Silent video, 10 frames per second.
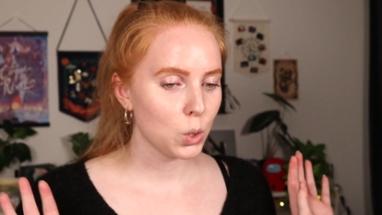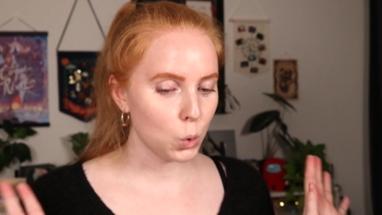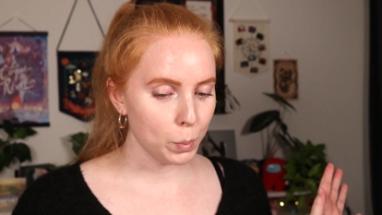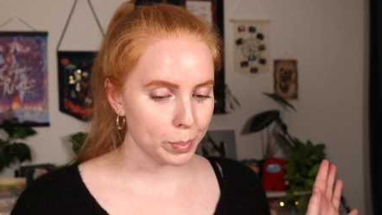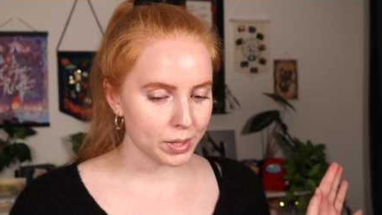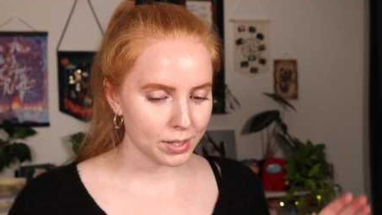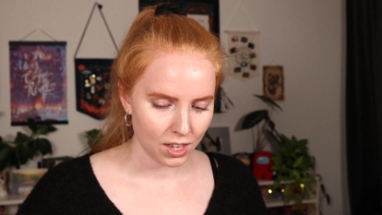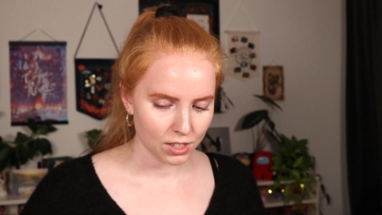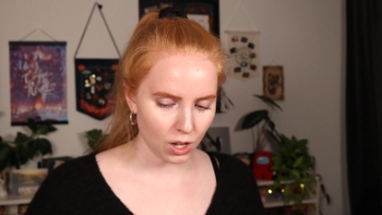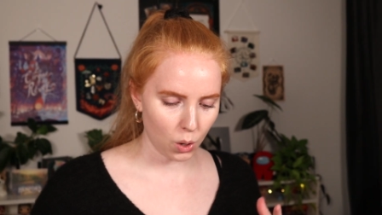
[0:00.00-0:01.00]
oops.
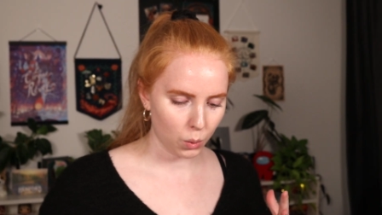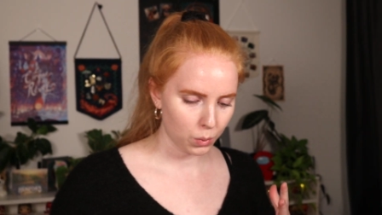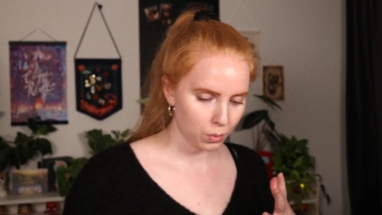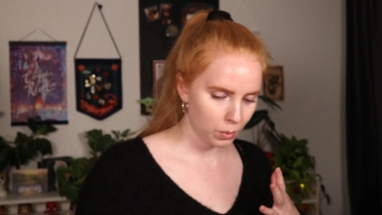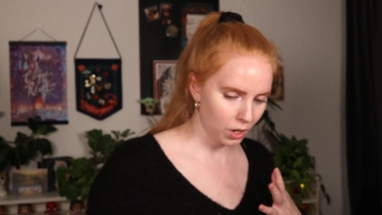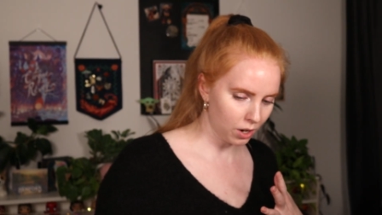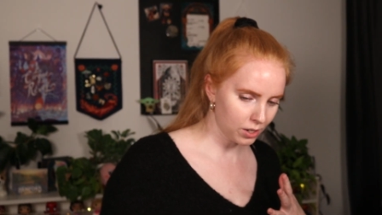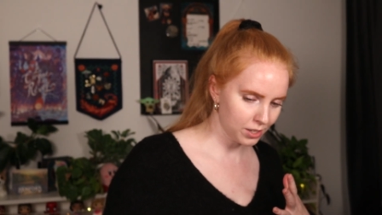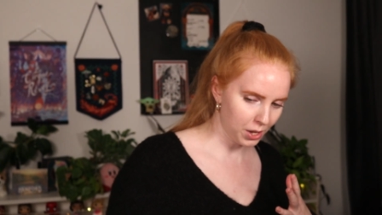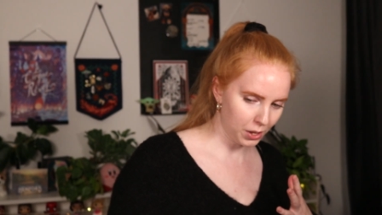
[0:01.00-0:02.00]
So we got
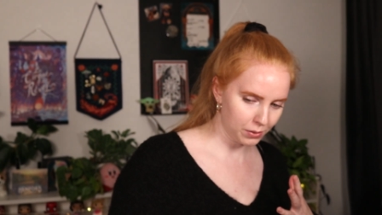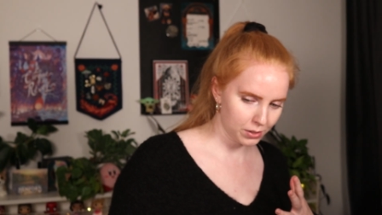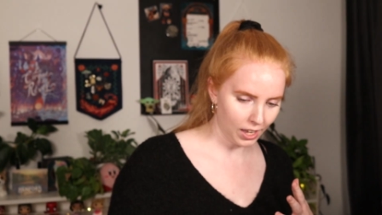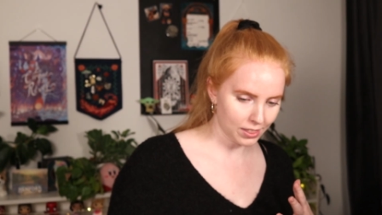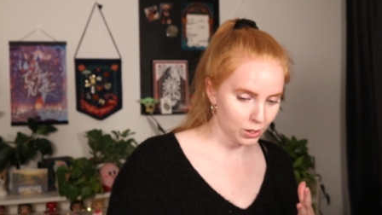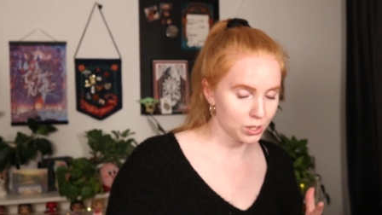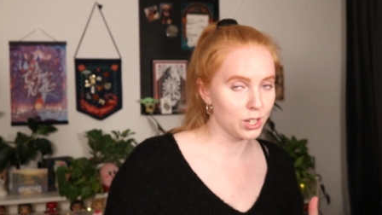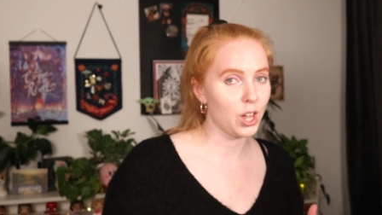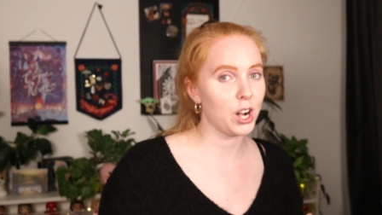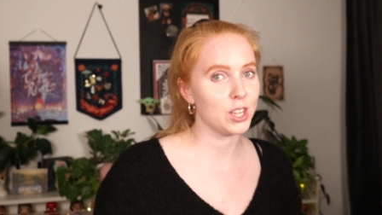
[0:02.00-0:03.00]
ourselves, there's a
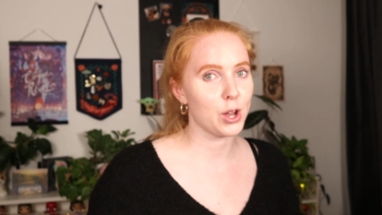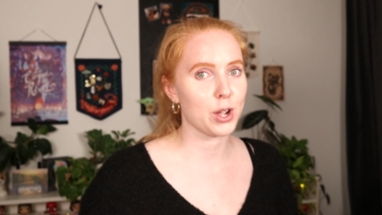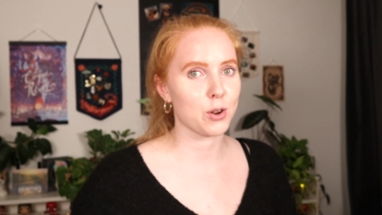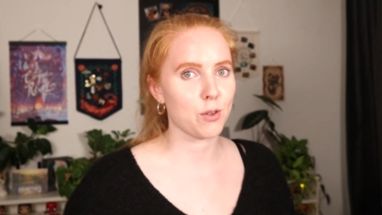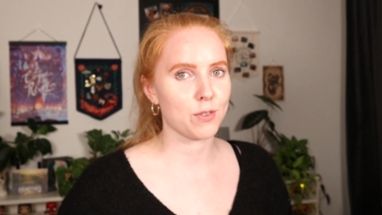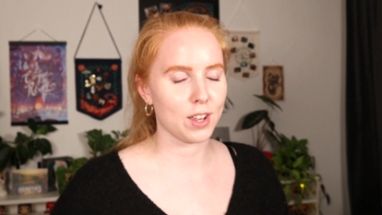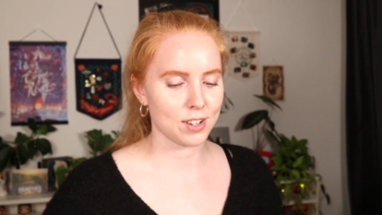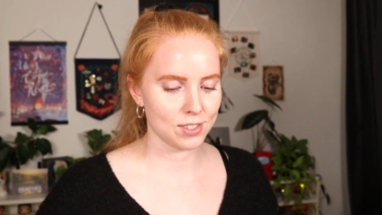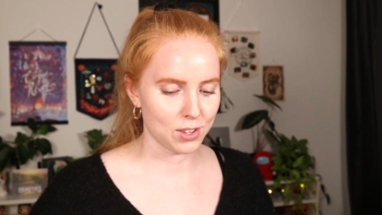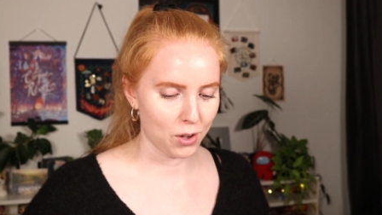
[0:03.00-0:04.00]
lot of young adult
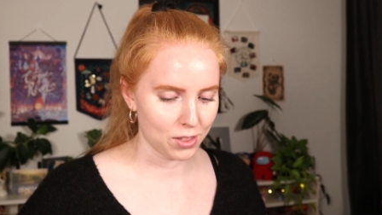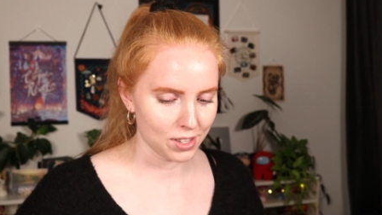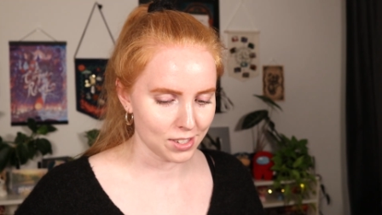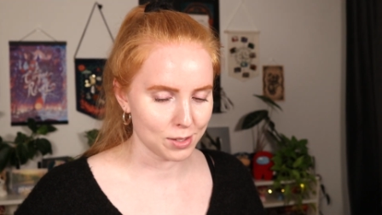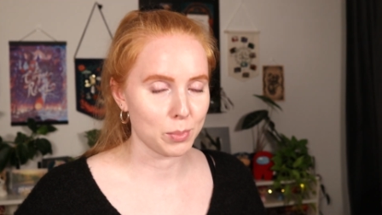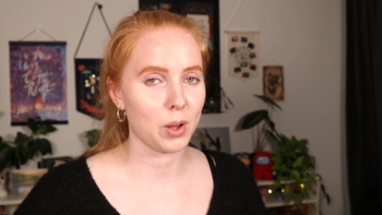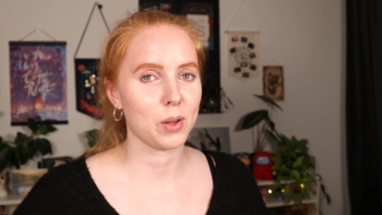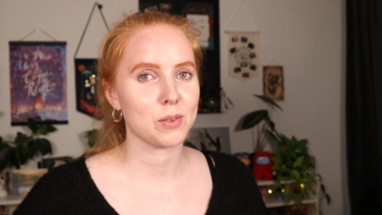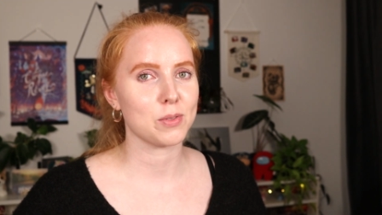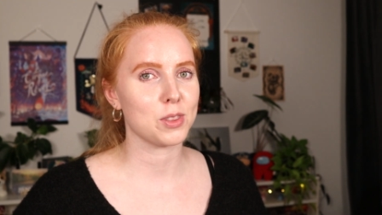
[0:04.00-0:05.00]
fantasy on this,
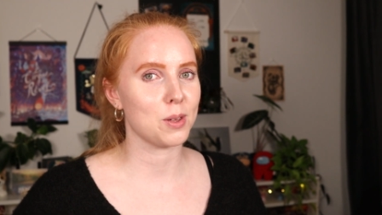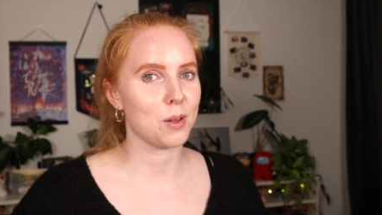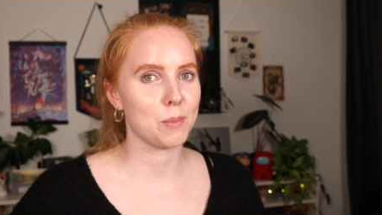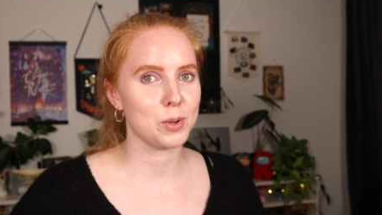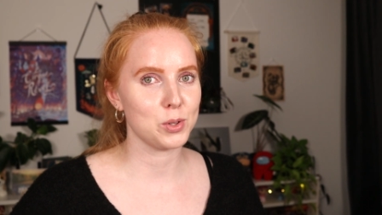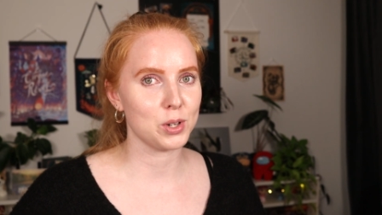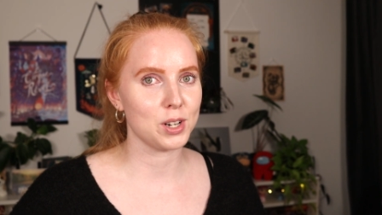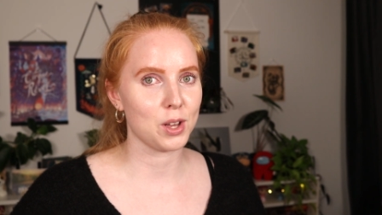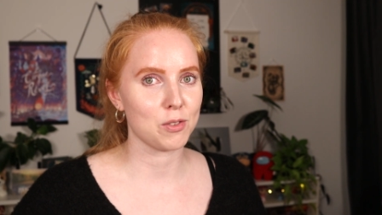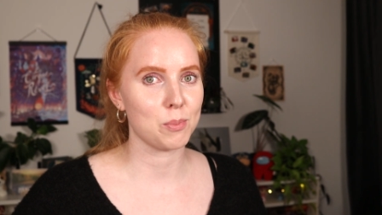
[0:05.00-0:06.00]
but the majority of